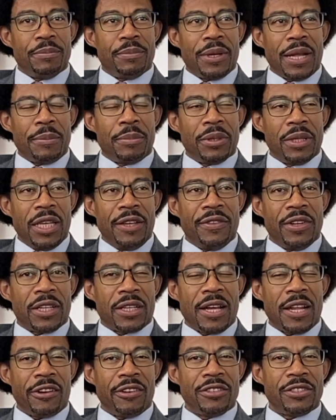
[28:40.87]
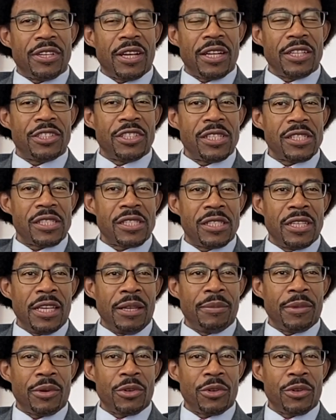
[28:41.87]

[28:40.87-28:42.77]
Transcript: But I believe in the counterintelligence team.